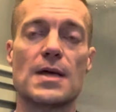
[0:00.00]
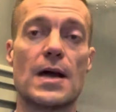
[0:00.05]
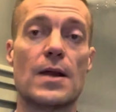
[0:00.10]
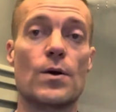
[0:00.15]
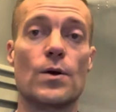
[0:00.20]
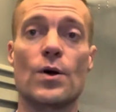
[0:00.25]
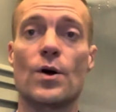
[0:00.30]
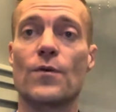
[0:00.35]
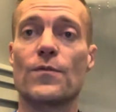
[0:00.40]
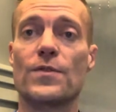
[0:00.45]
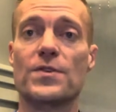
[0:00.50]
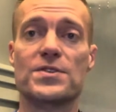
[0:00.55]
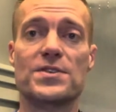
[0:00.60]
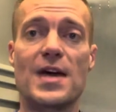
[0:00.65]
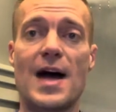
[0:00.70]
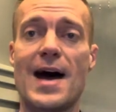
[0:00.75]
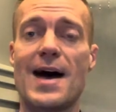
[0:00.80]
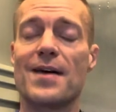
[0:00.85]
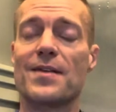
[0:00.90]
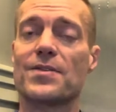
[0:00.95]
I don't know if it's
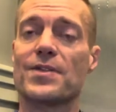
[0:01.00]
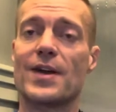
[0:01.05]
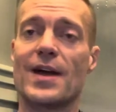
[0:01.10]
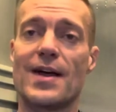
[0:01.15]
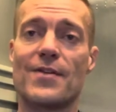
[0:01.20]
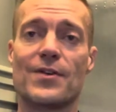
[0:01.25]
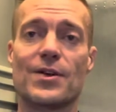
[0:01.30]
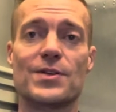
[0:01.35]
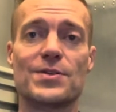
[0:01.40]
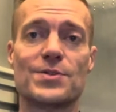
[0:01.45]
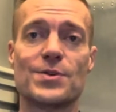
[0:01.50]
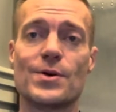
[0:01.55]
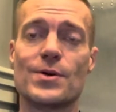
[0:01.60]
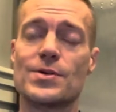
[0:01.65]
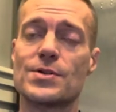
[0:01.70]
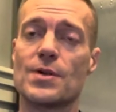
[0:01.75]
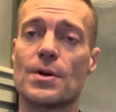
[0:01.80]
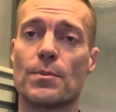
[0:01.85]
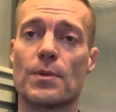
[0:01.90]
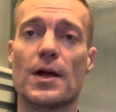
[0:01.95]
that I have a good
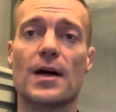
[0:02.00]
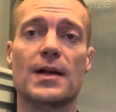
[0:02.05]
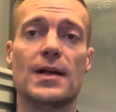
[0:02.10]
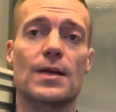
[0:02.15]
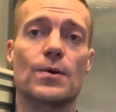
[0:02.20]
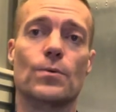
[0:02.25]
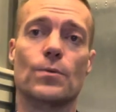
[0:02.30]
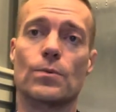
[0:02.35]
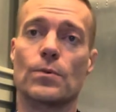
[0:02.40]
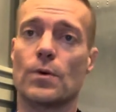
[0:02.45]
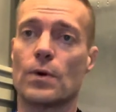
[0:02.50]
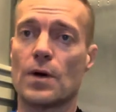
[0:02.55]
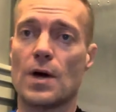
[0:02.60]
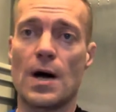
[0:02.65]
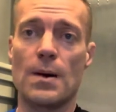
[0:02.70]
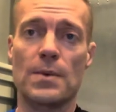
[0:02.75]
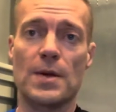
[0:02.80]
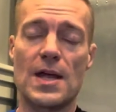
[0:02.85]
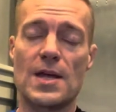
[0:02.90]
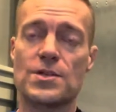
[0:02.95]
surgeon, I'm lucky,
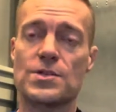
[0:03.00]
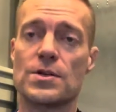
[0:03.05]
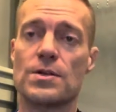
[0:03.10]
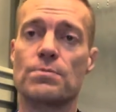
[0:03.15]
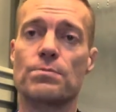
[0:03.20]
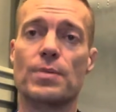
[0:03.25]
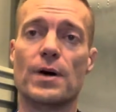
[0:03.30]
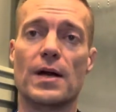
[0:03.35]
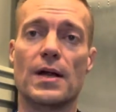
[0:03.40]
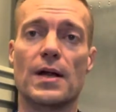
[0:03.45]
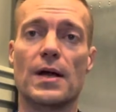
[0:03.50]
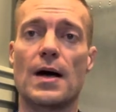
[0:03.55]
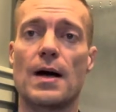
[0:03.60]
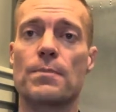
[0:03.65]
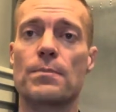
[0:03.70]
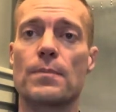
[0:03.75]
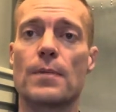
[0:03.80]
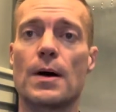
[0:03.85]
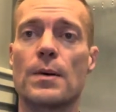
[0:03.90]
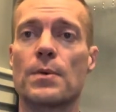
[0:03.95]
combination, but
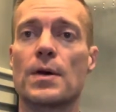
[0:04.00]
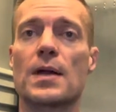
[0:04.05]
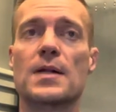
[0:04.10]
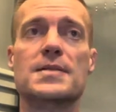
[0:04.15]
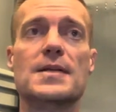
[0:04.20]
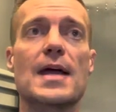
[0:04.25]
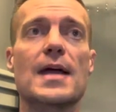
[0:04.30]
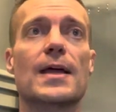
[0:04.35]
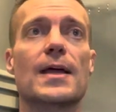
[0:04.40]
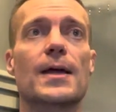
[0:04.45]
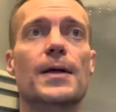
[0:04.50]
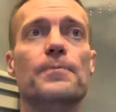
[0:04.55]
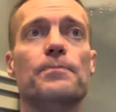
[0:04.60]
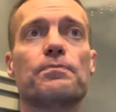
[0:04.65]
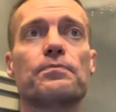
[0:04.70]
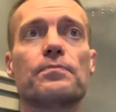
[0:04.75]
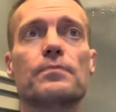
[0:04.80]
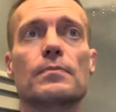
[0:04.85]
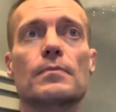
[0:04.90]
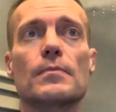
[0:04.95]
I'm gonna take it.
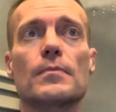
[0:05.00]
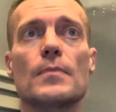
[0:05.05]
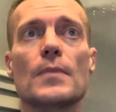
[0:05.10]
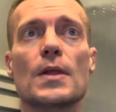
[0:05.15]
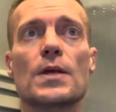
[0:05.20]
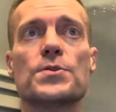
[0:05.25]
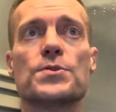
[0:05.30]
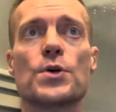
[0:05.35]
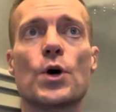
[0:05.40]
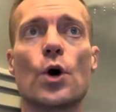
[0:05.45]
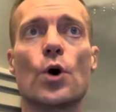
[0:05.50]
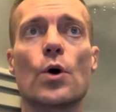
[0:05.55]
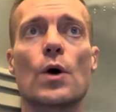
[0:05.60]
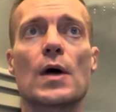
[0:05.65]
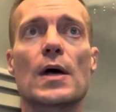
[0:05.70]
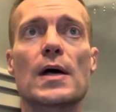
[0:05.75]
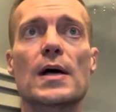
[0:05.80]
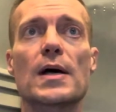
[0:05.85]
So